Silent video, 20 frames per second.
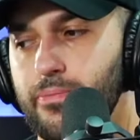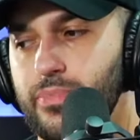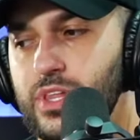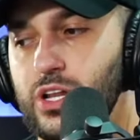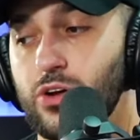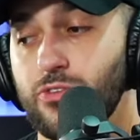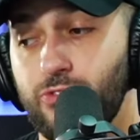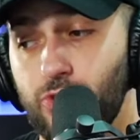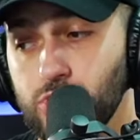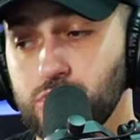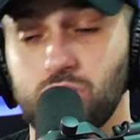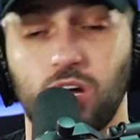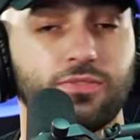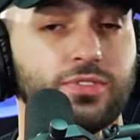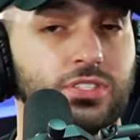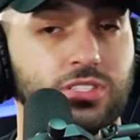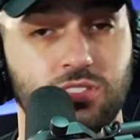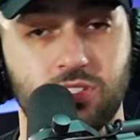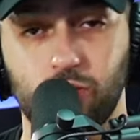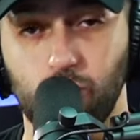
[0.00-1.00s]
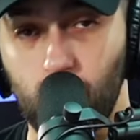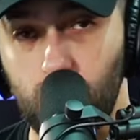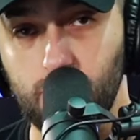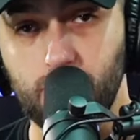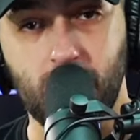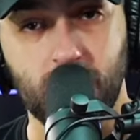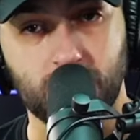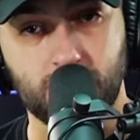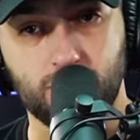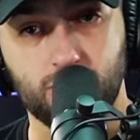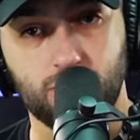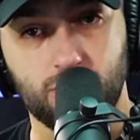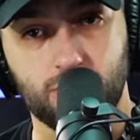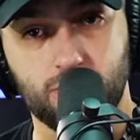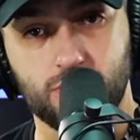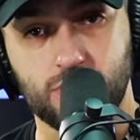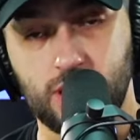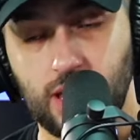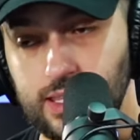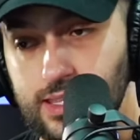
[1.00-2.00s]
you know, first off, this is a great message
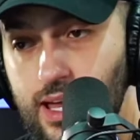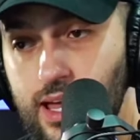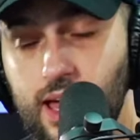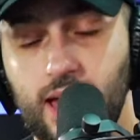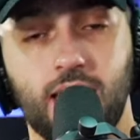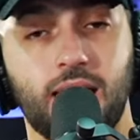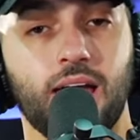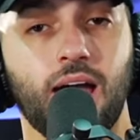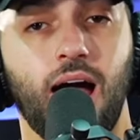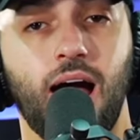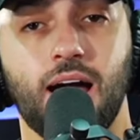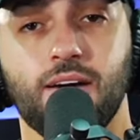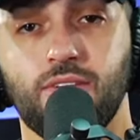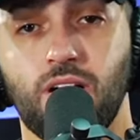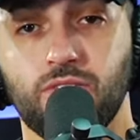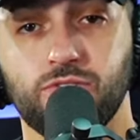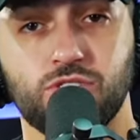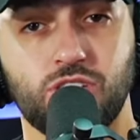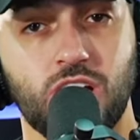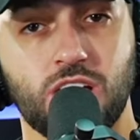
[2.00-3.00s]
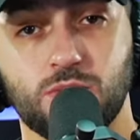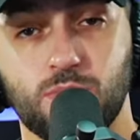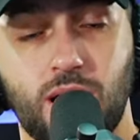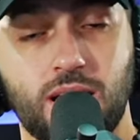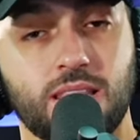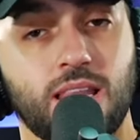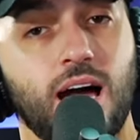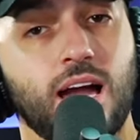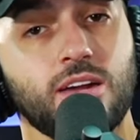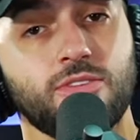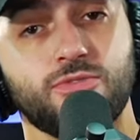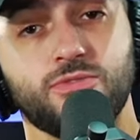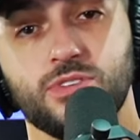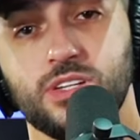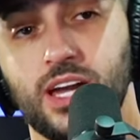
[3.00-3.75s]
saying that, hey, I've changed my life.